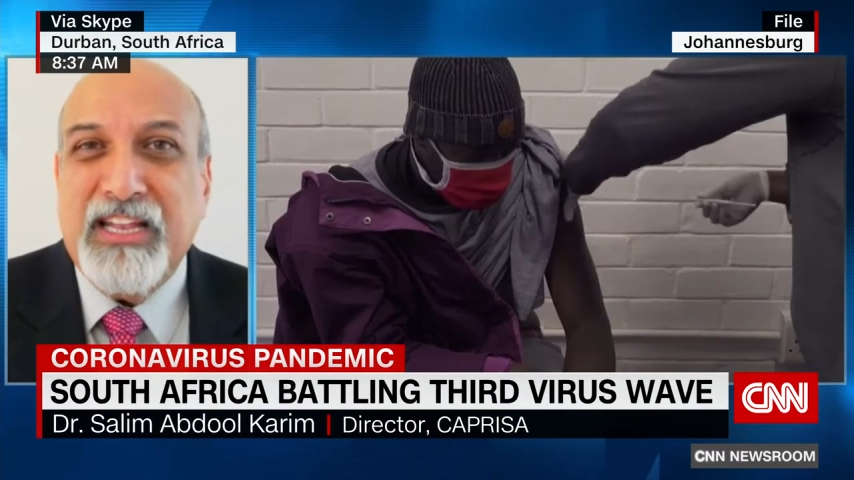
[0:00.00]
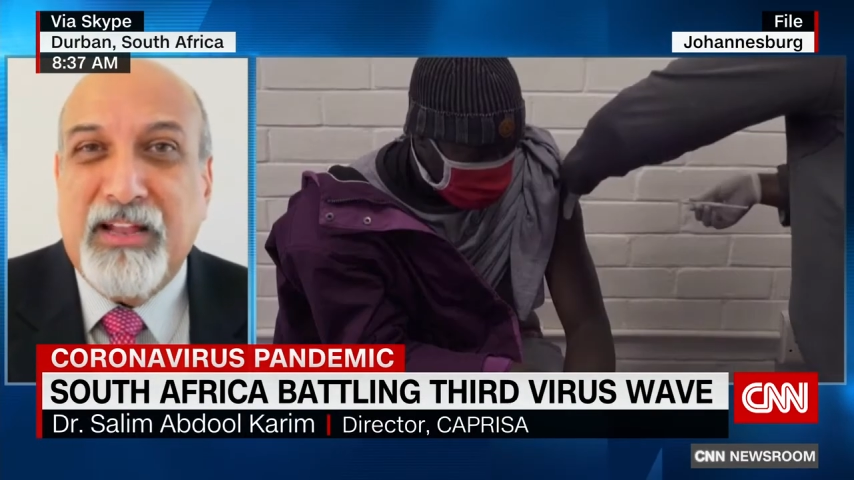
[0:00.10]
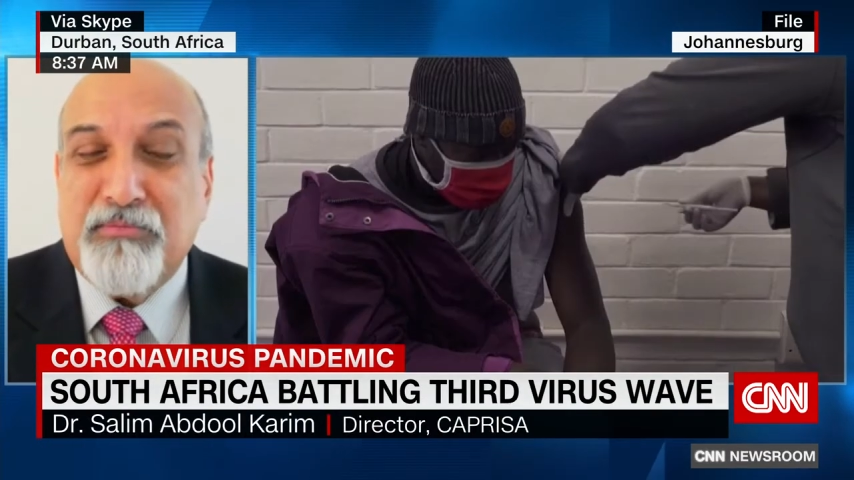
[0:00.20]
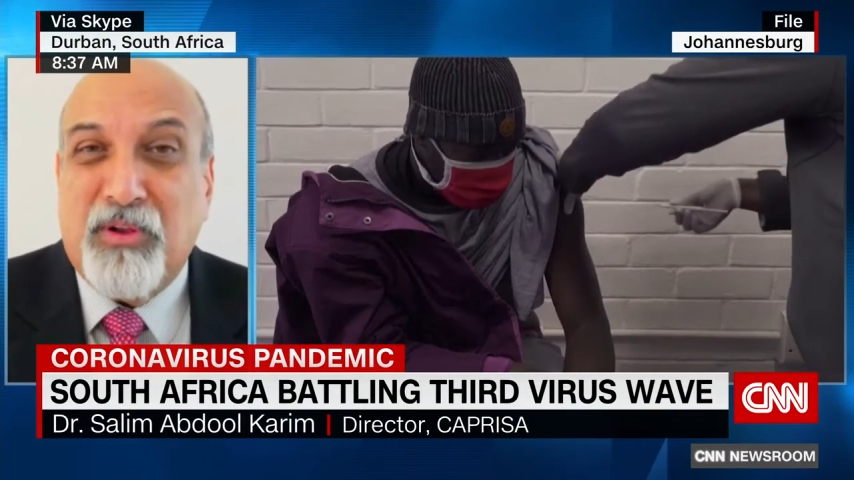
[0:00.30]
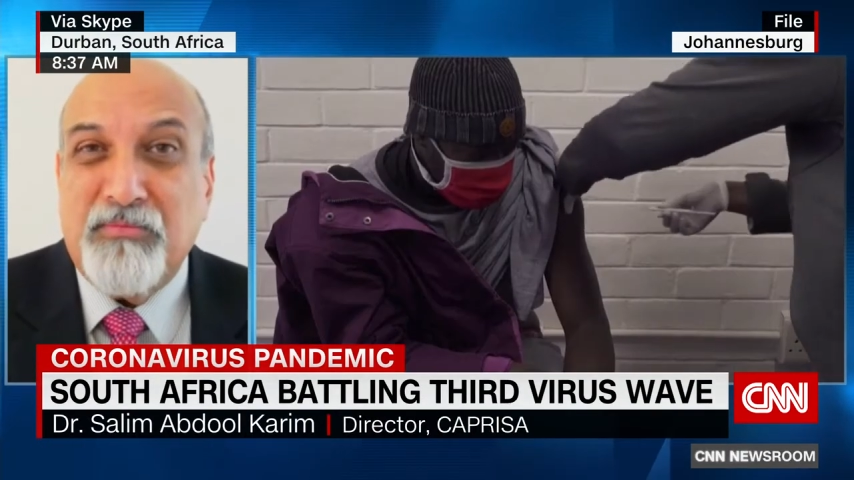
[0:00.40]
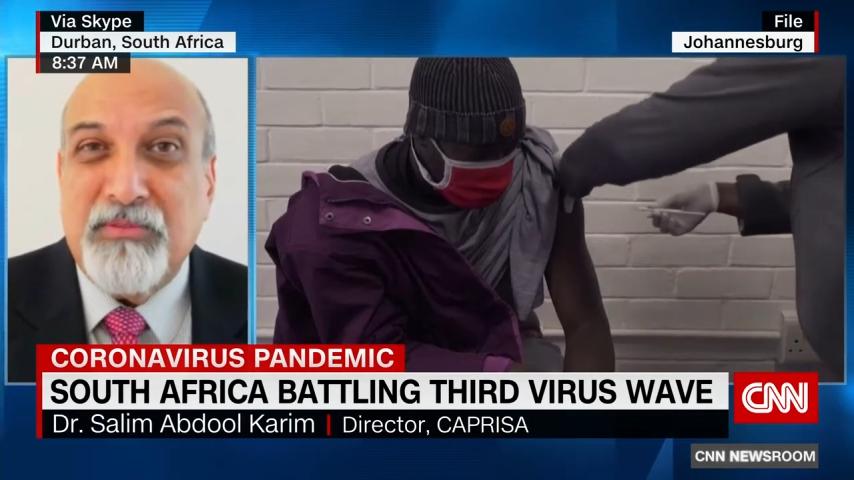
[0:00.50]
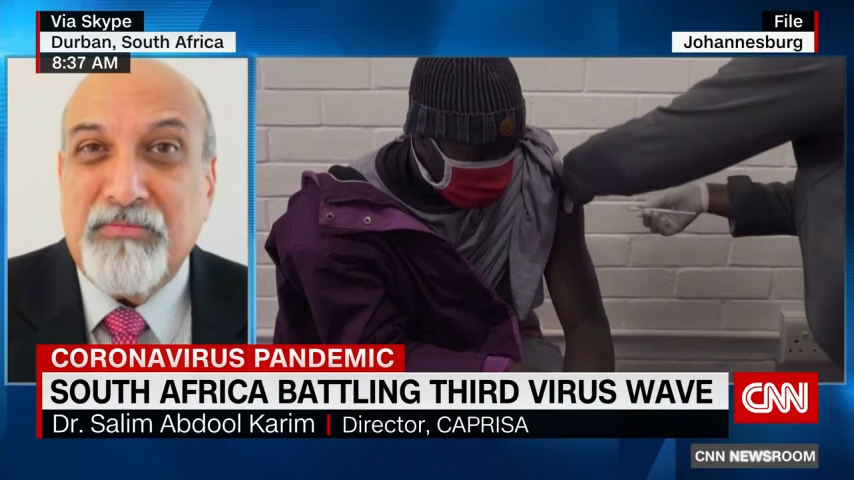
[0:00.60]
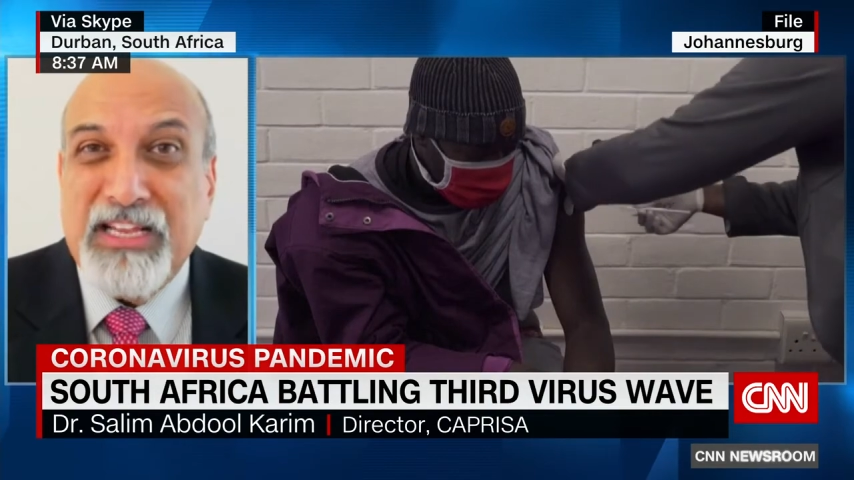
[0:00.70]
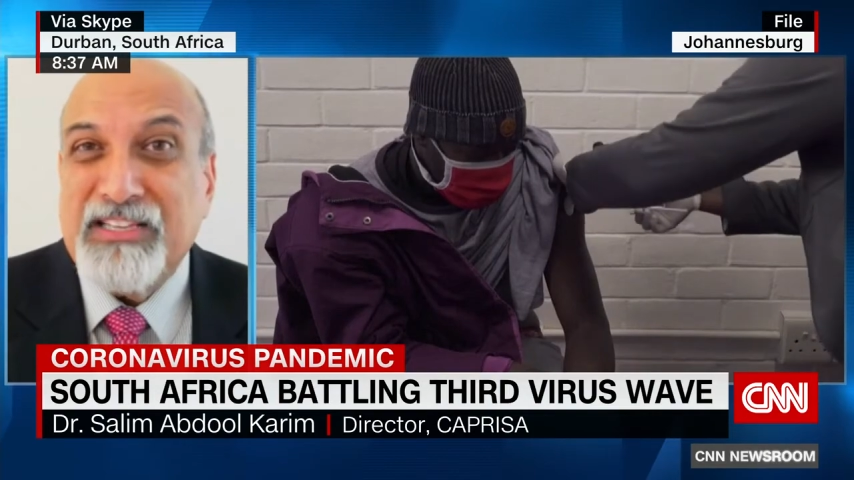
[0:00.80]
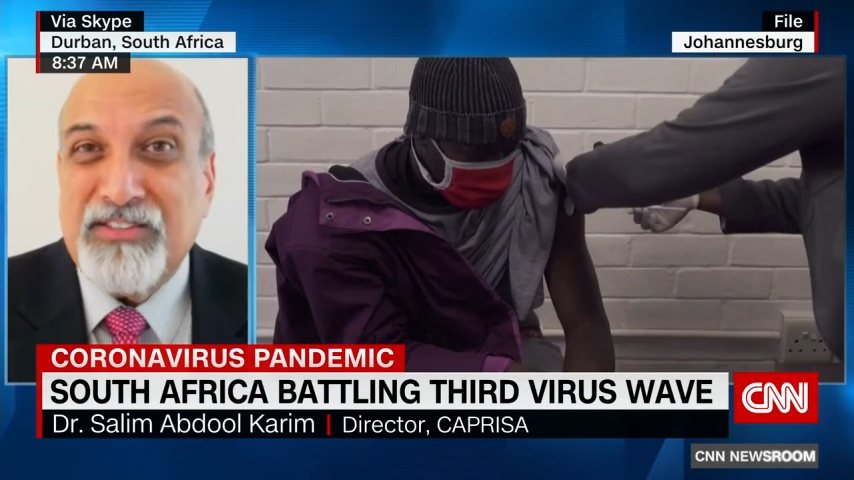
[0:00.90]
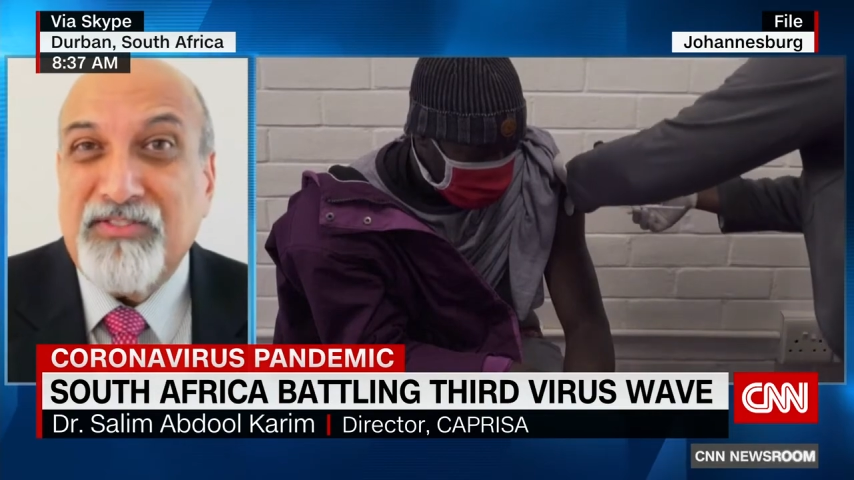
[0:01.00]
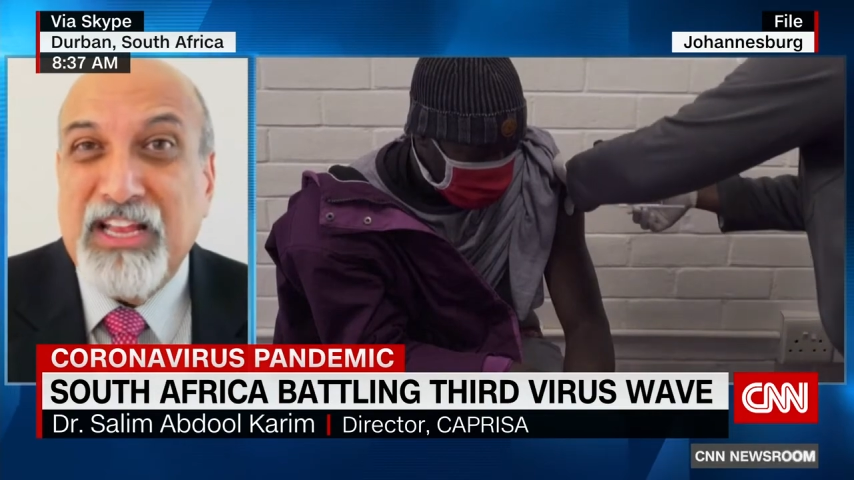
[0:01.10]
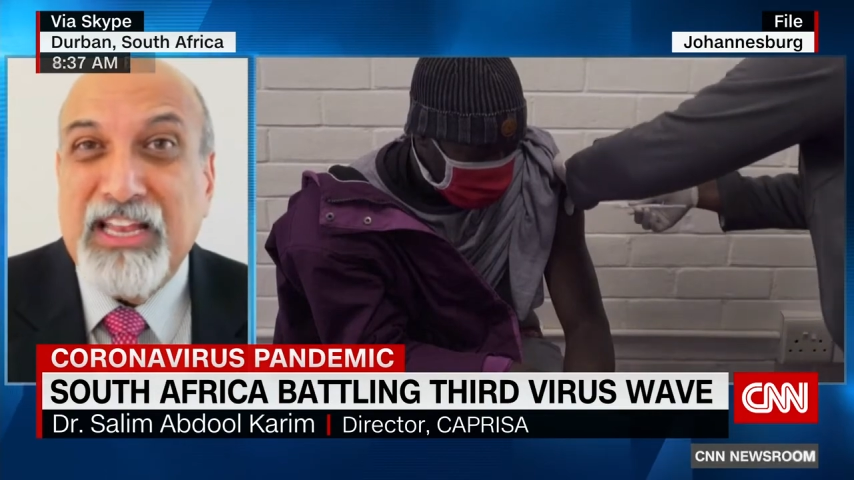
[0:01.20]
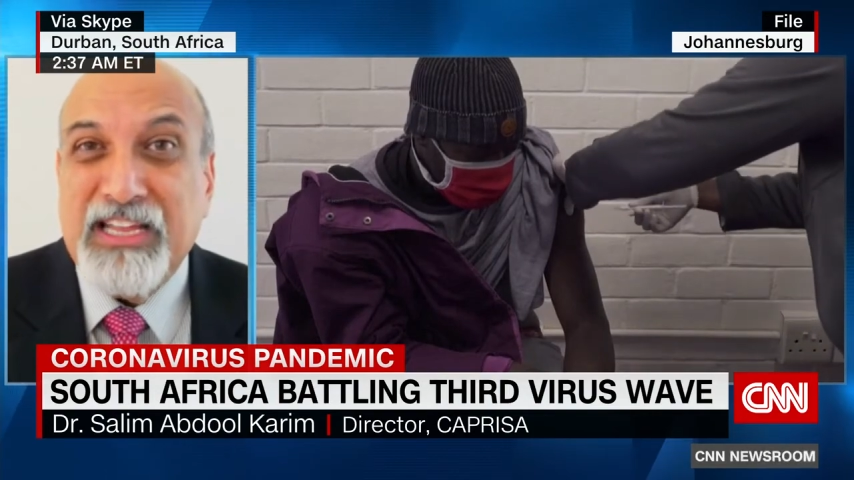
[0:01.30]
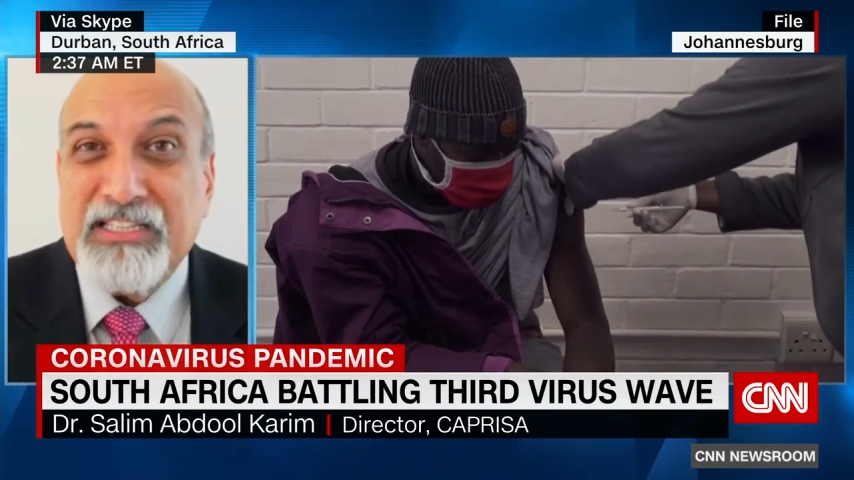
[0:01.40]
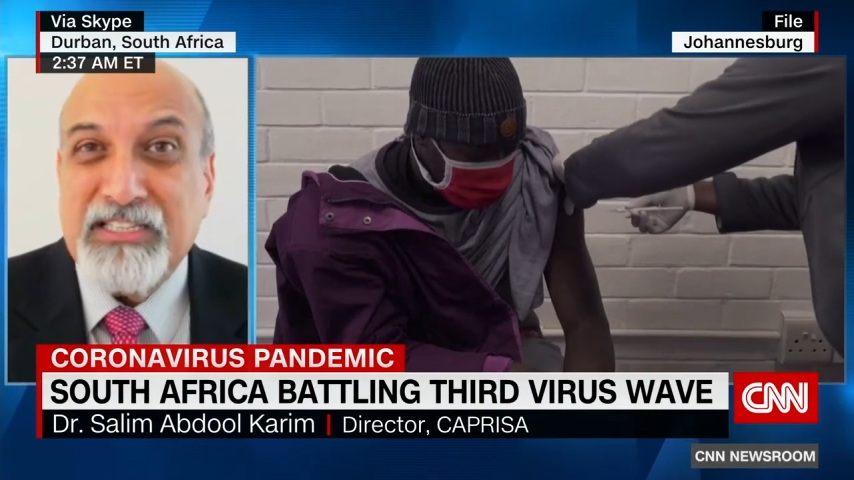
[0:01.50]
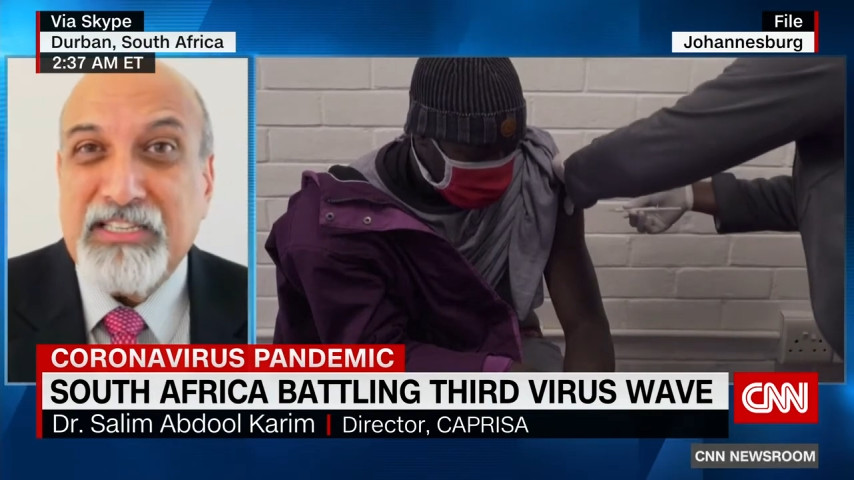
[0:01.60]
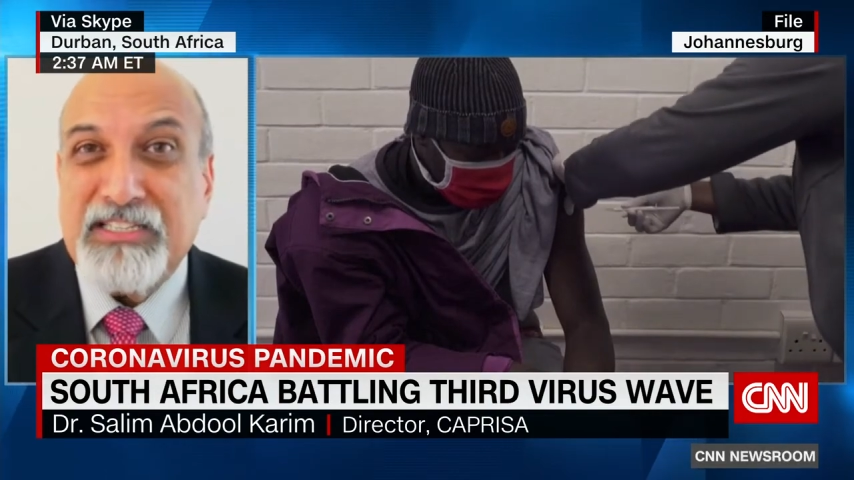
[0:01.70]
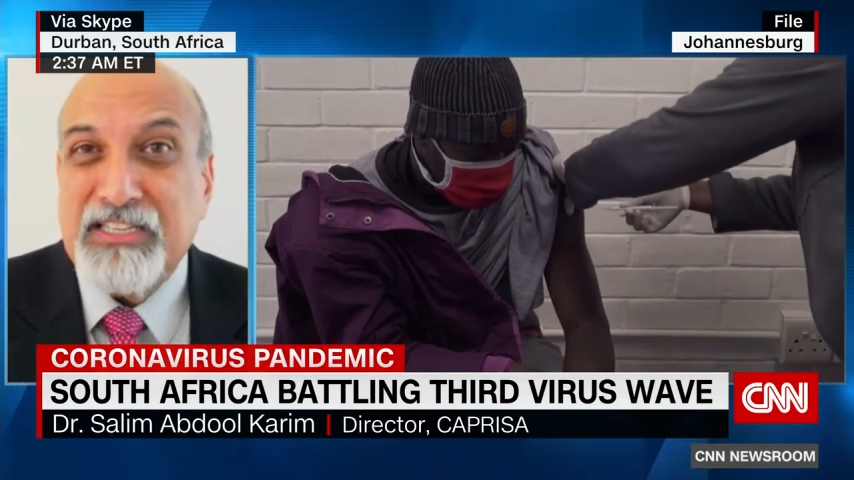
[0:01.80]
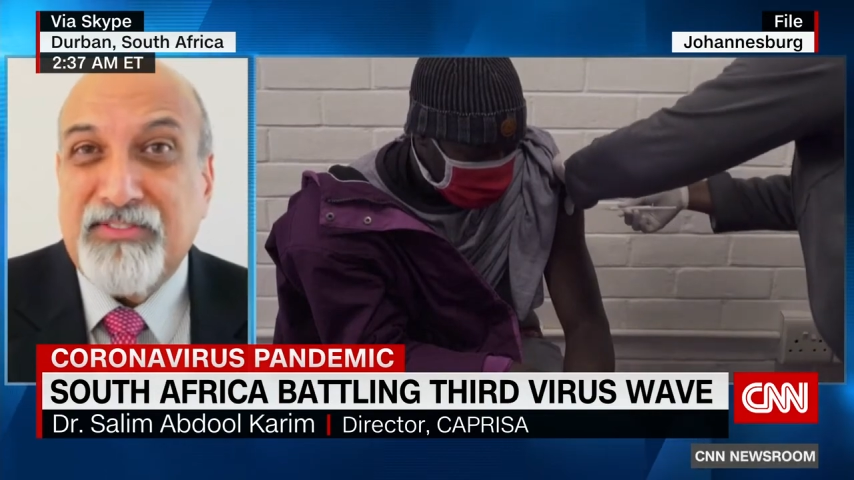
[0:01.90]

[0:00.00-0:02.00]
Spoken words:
that problem doesn't really exist. This